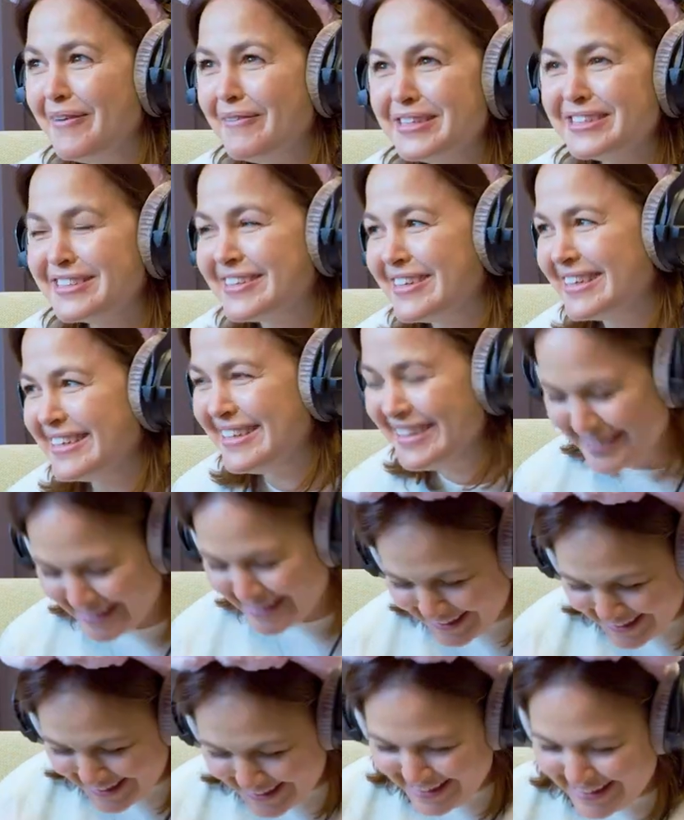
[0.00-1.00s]
are we doing?
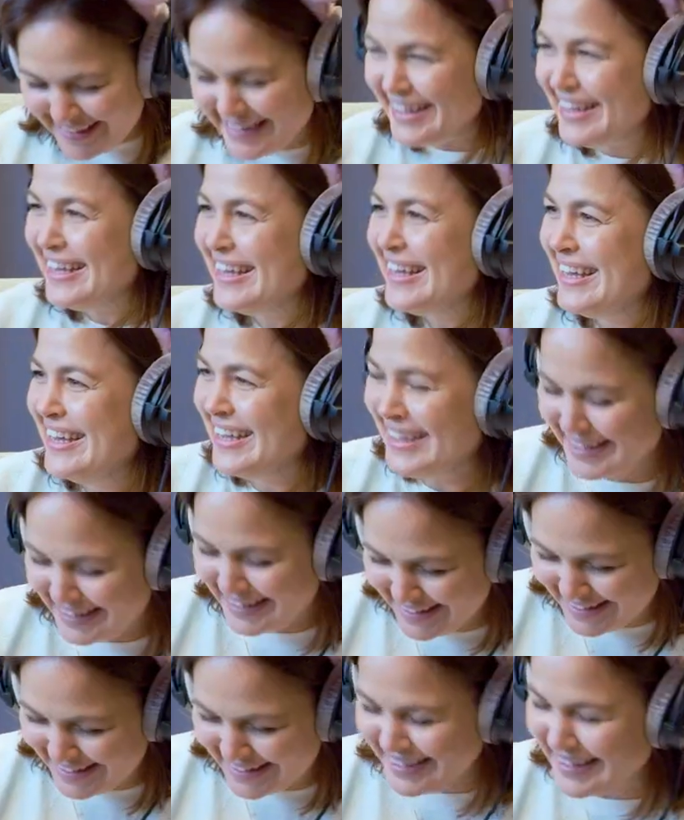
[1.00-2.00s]
No, yeah, I just feel
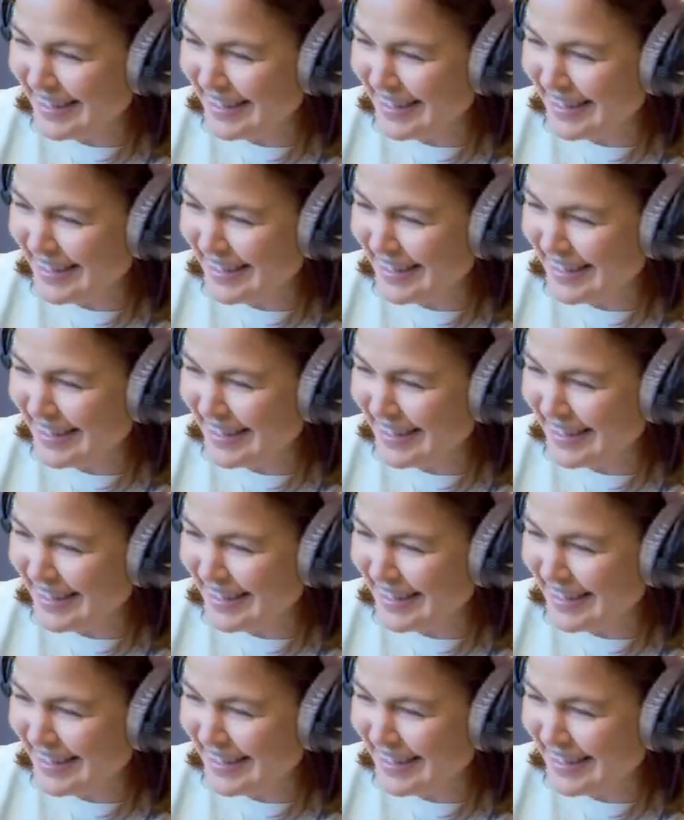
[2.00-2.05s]
it's